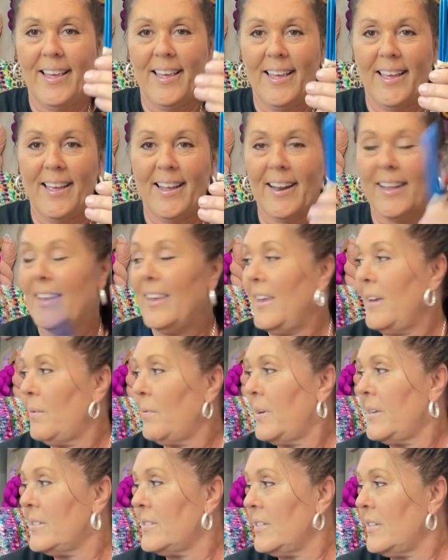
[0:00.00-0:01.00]
and I can't
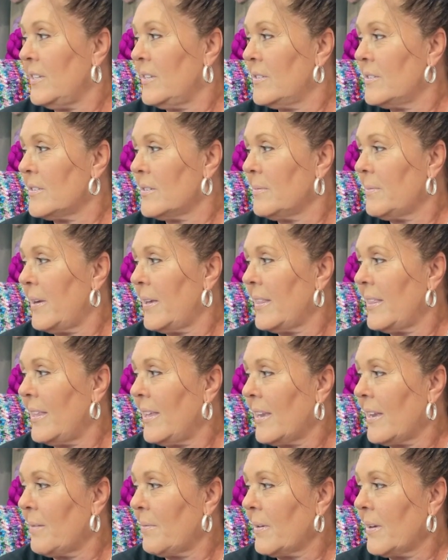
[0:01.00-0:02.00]
wait to use them. I
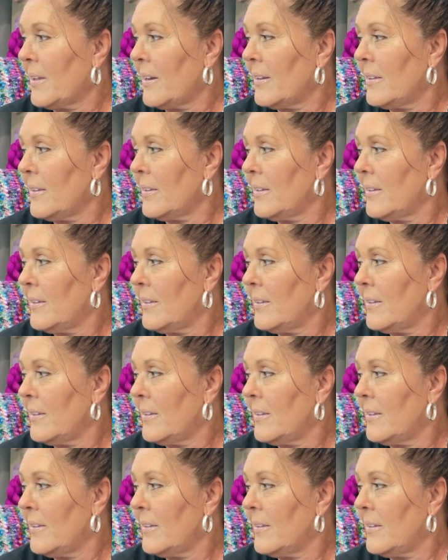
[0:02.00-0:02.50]
think I'm gonna